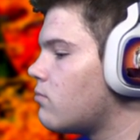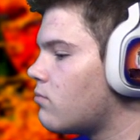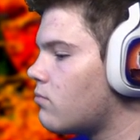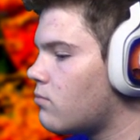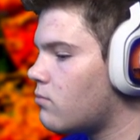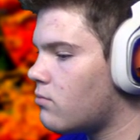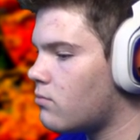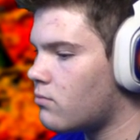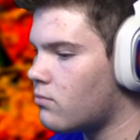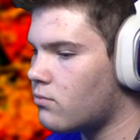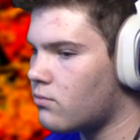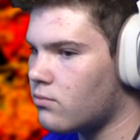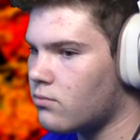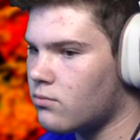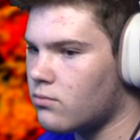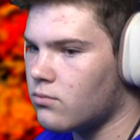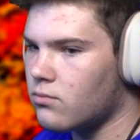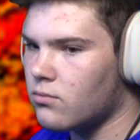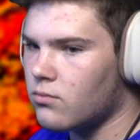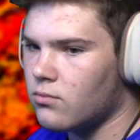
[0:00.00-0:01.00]

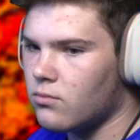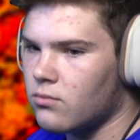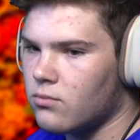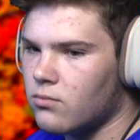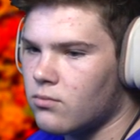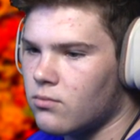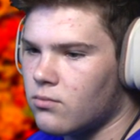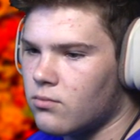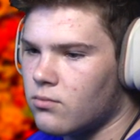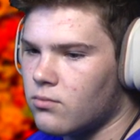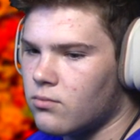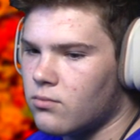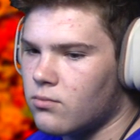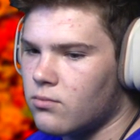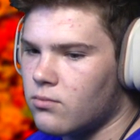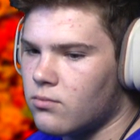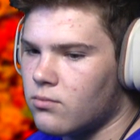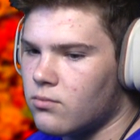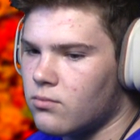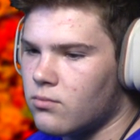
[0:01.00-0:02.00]

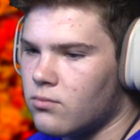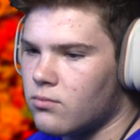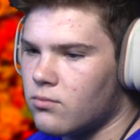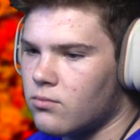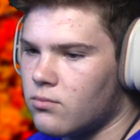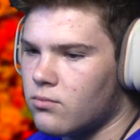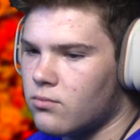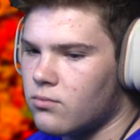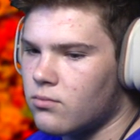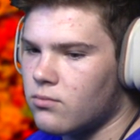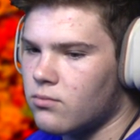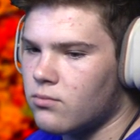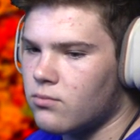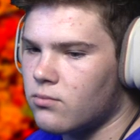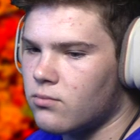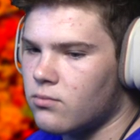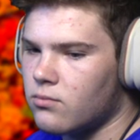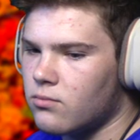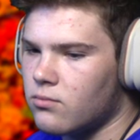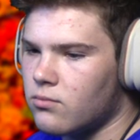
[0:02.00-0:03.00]

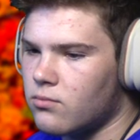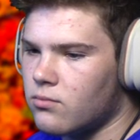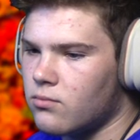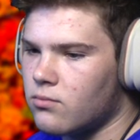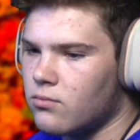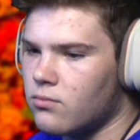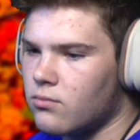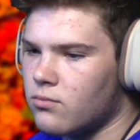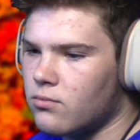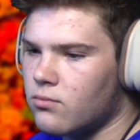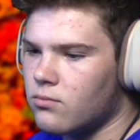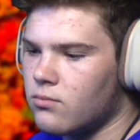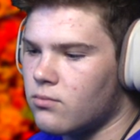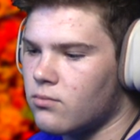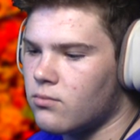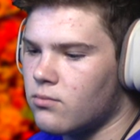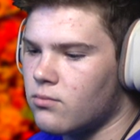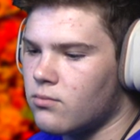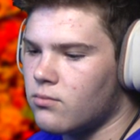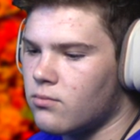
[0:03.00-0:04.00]

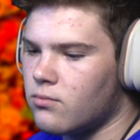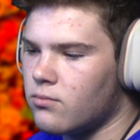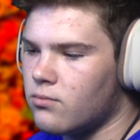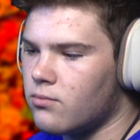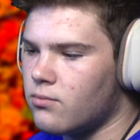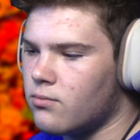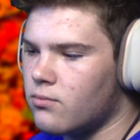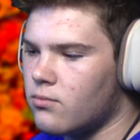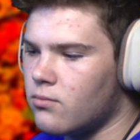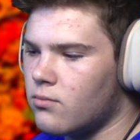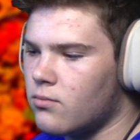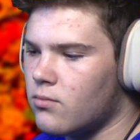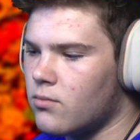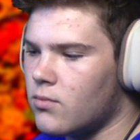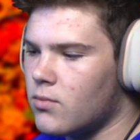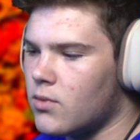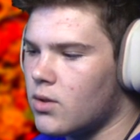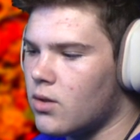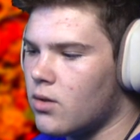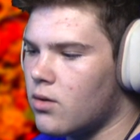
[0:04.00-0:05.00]

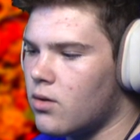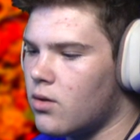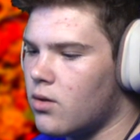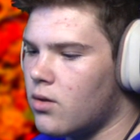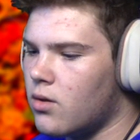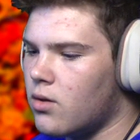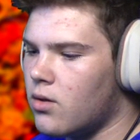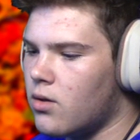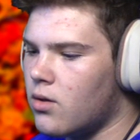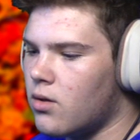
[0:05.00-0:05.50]
(no one is talking)